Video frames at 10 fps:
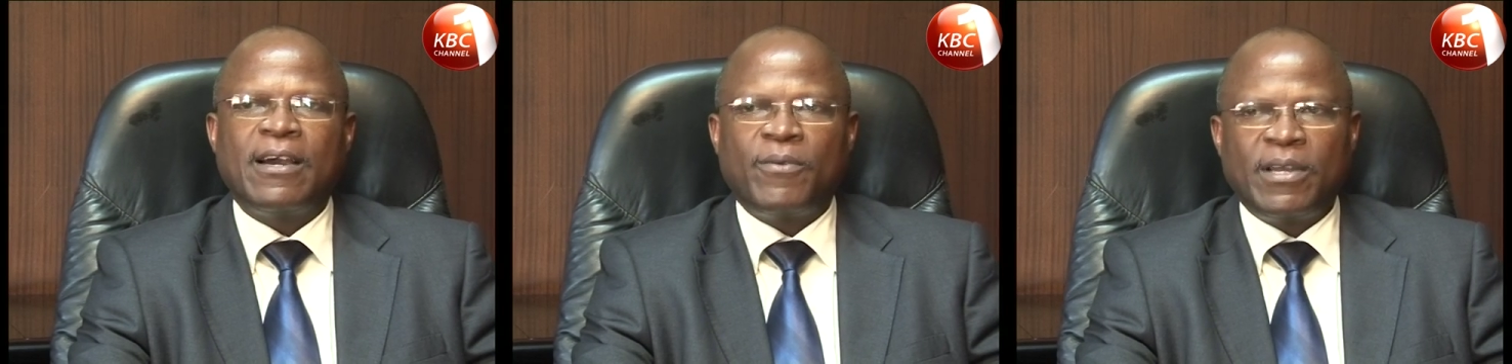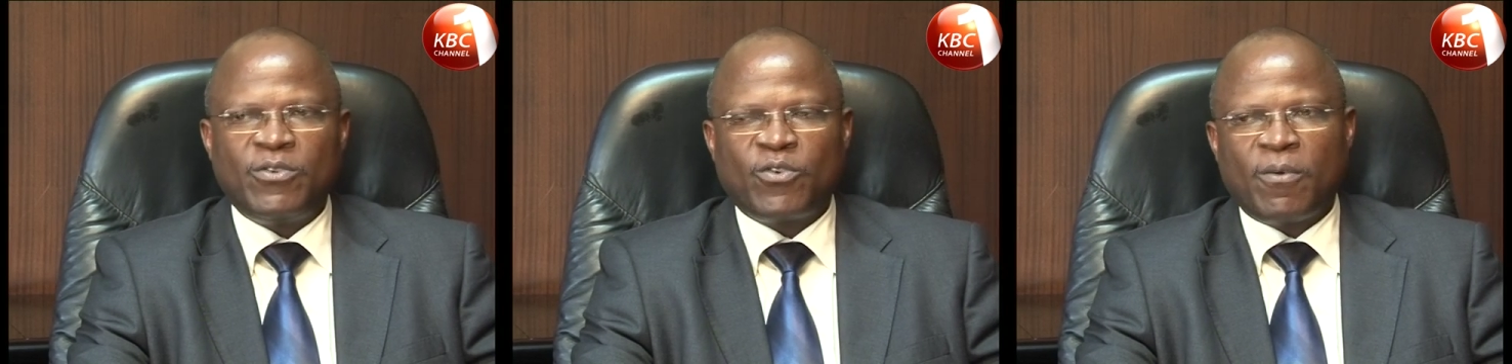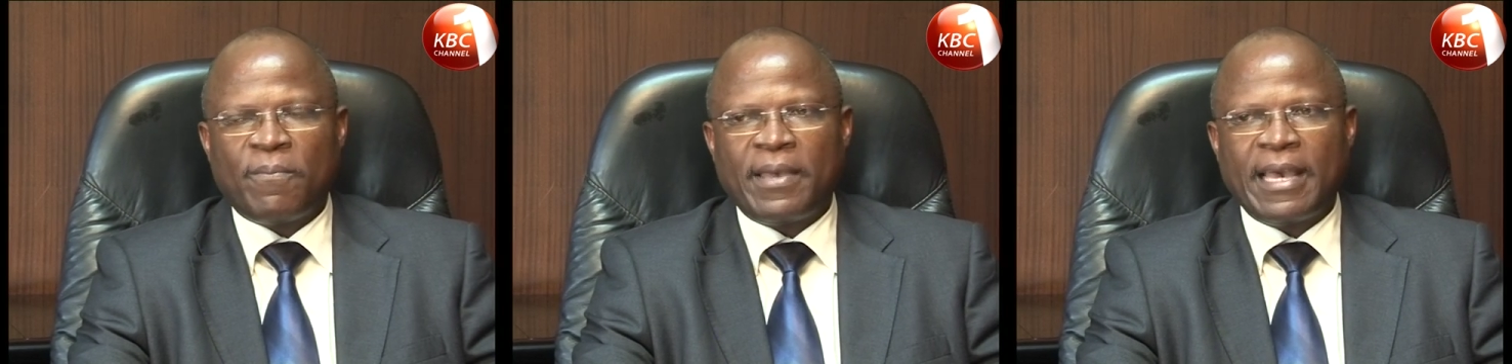when you
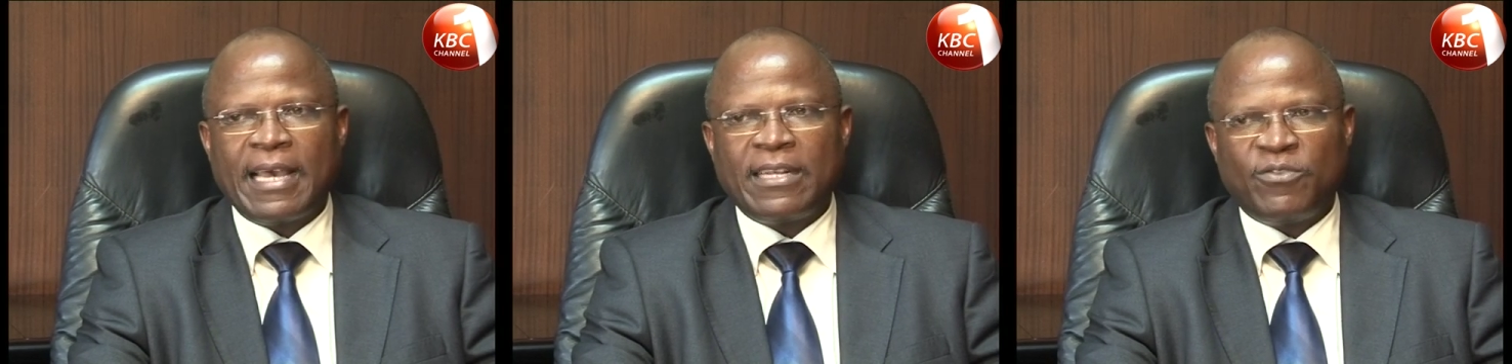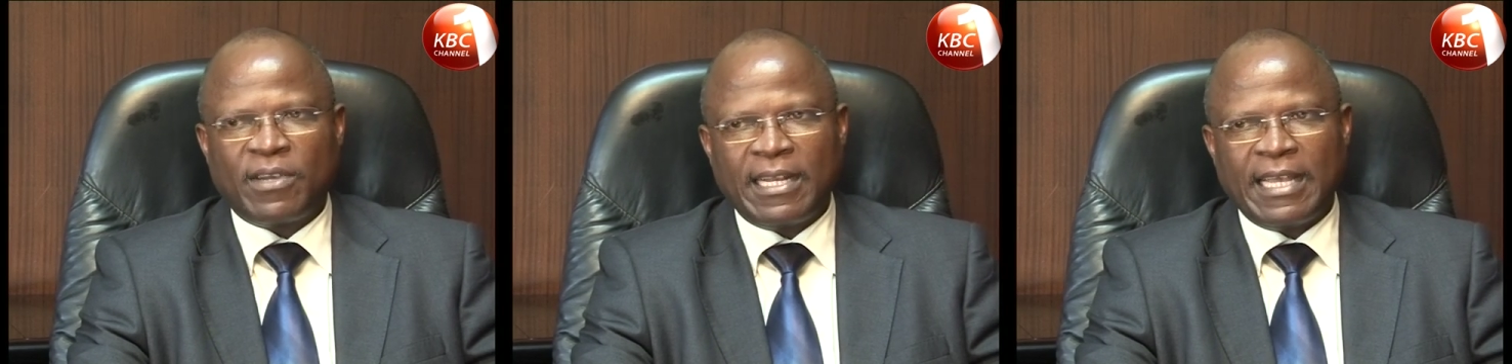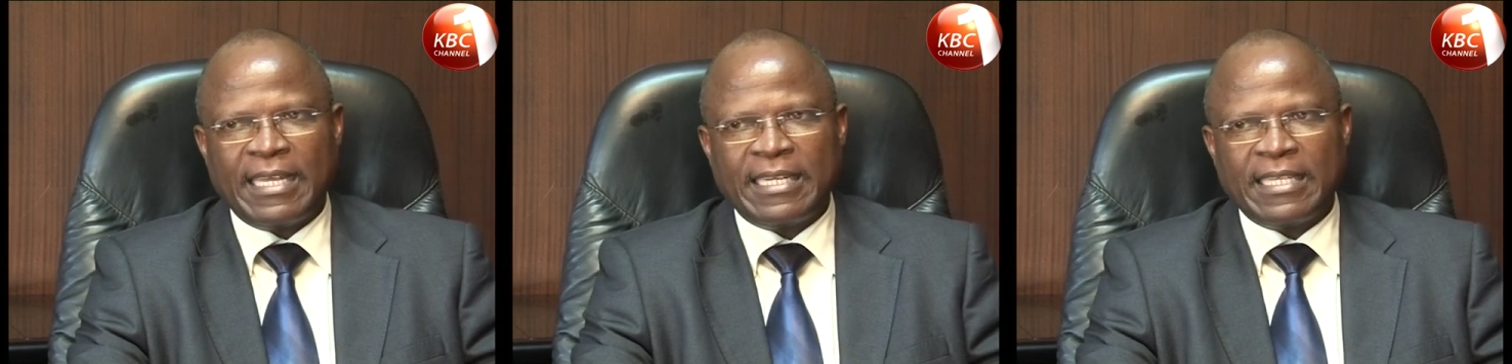compare
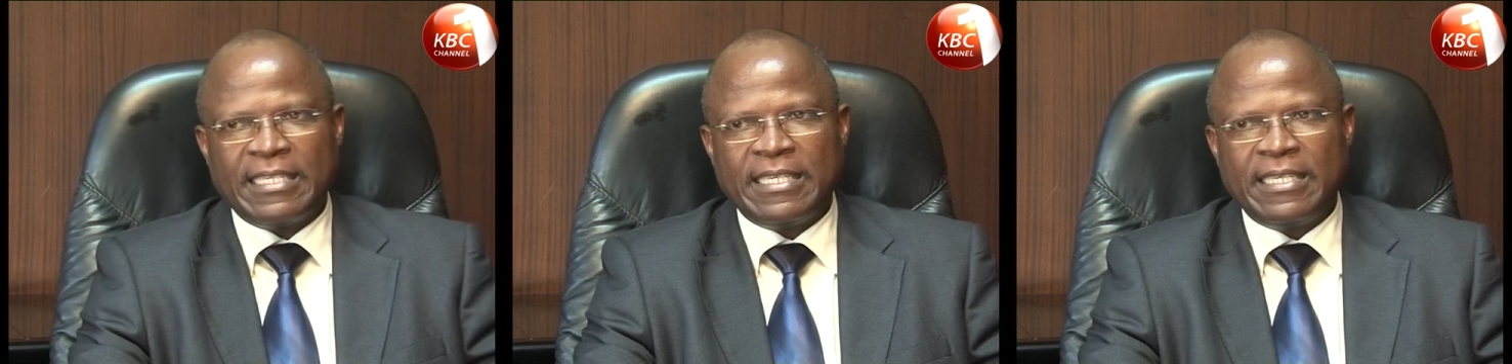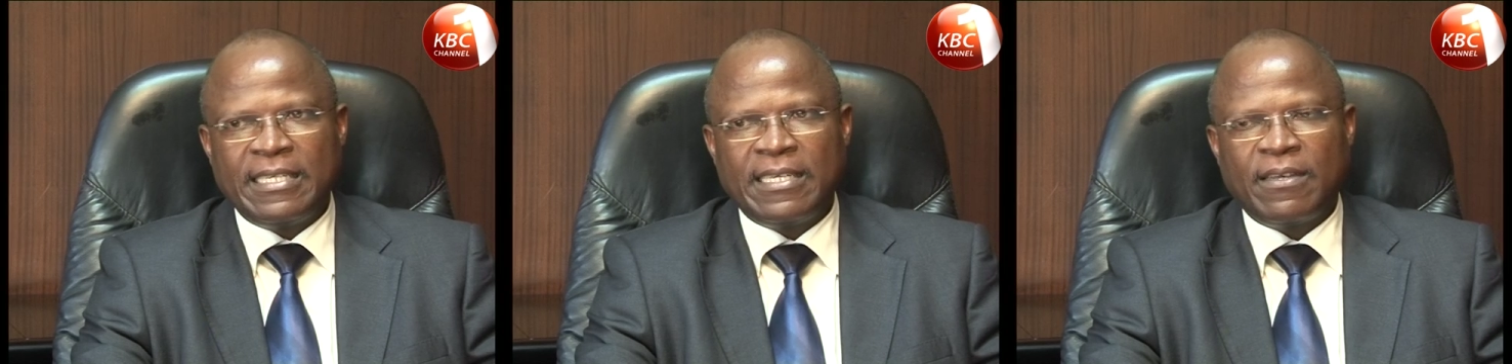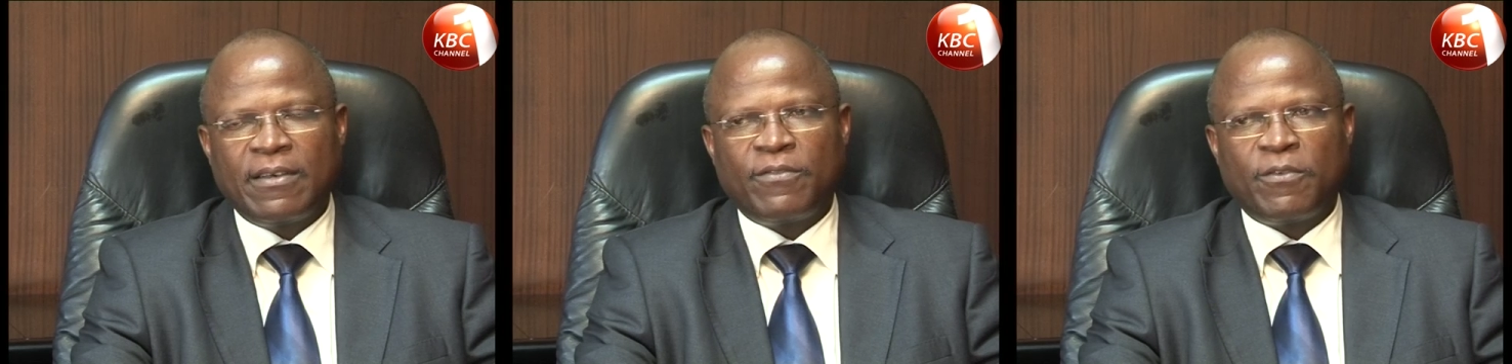nuclear energy
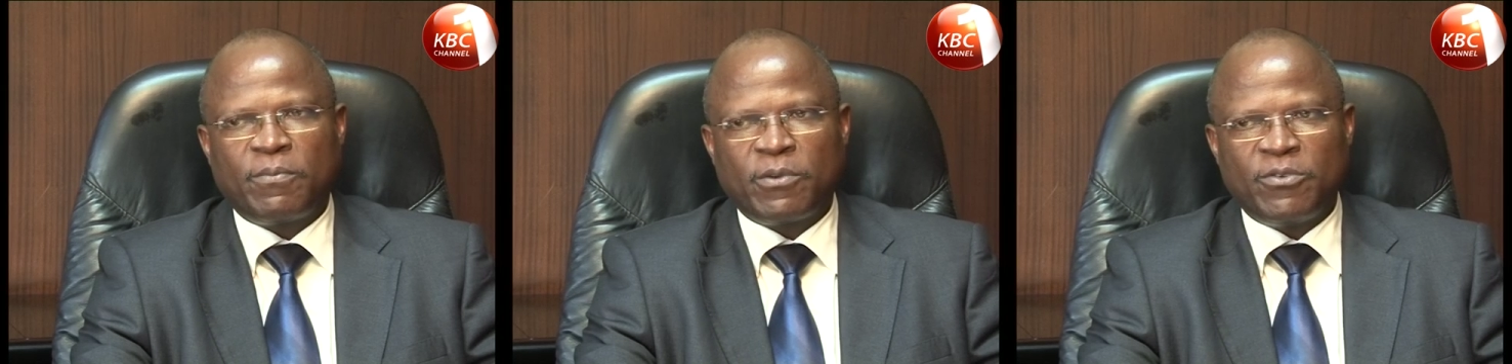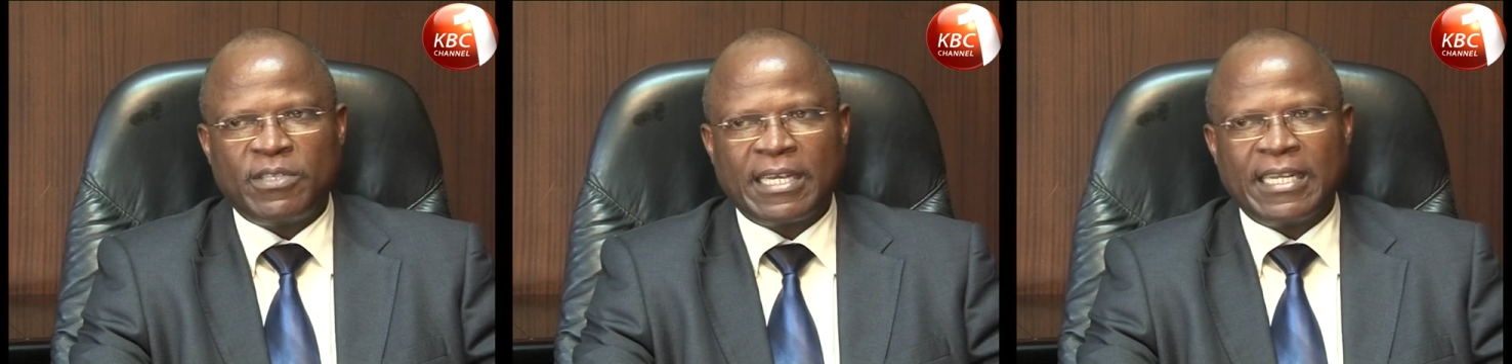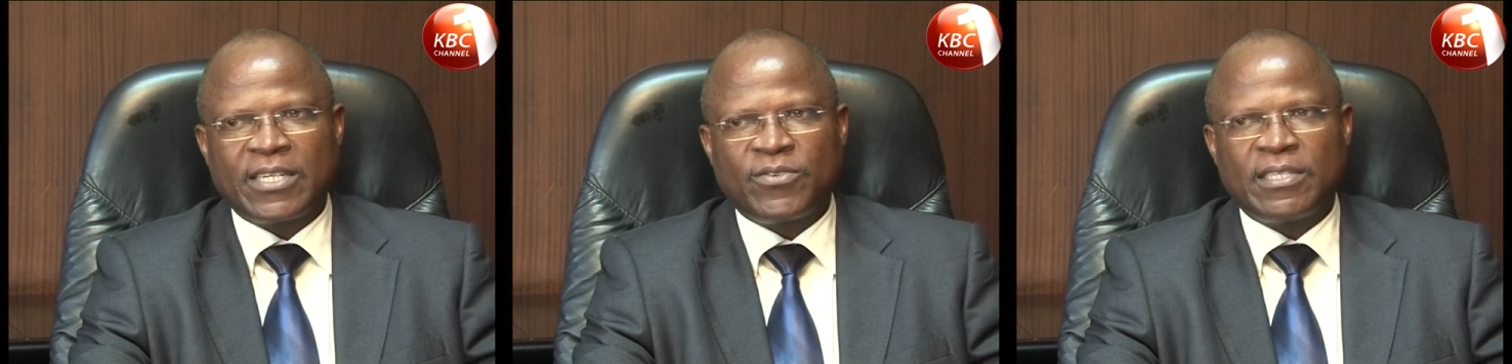for producing
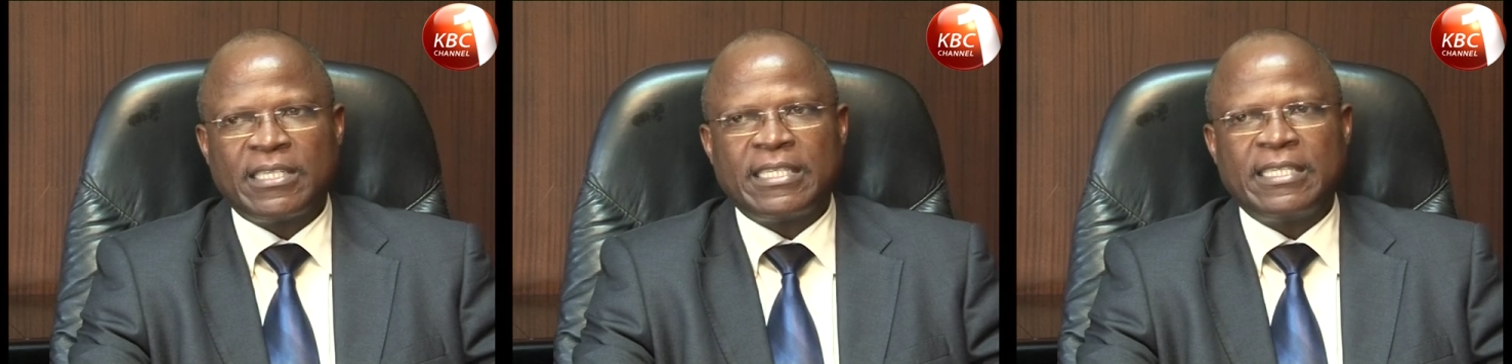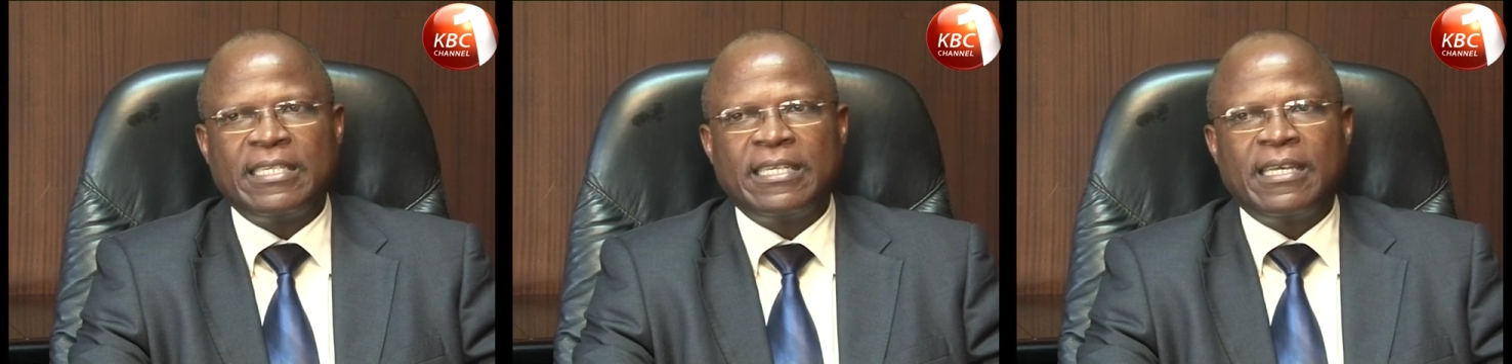electricity